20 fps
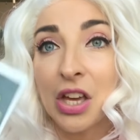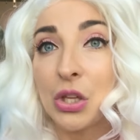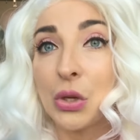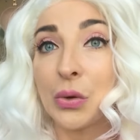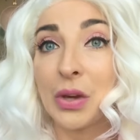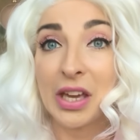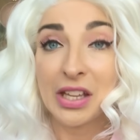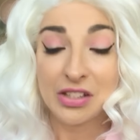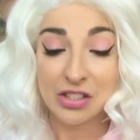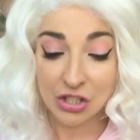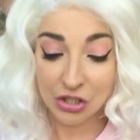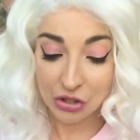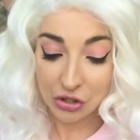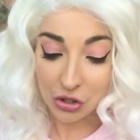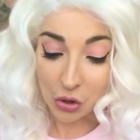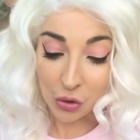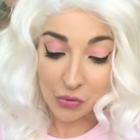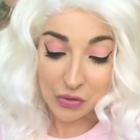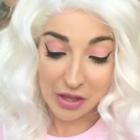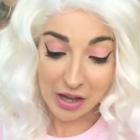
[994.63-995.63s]
You get to
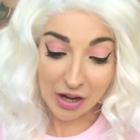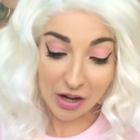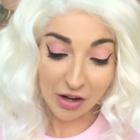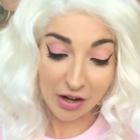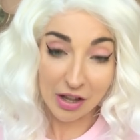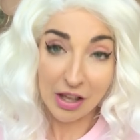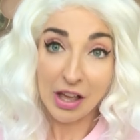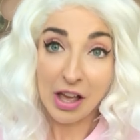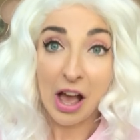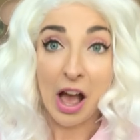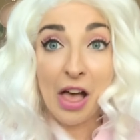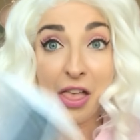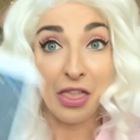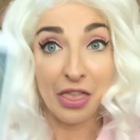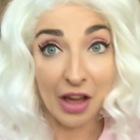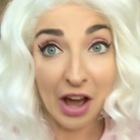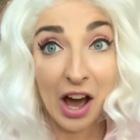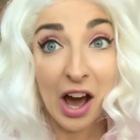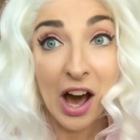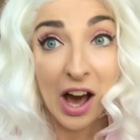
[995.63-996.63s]
go there
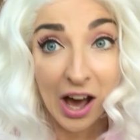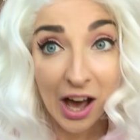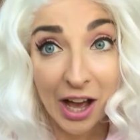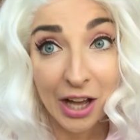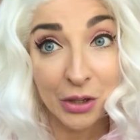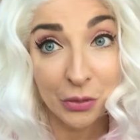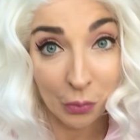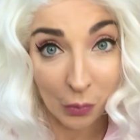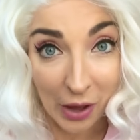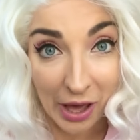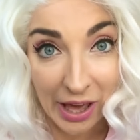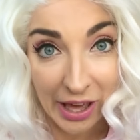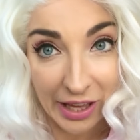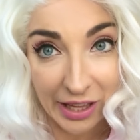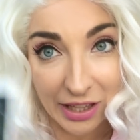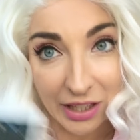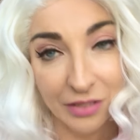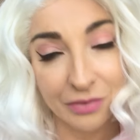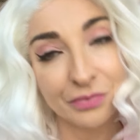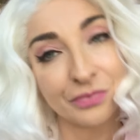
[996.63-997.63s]
the hard
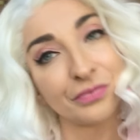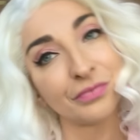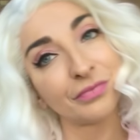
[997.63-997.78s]
way